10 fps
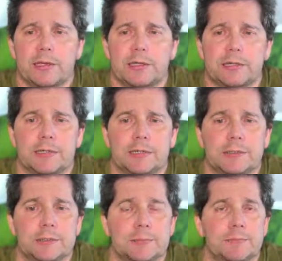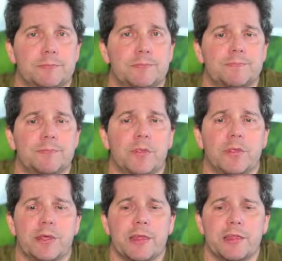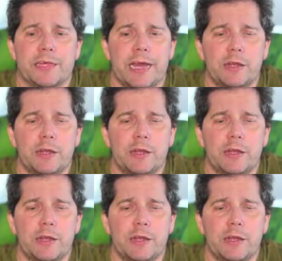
Um, the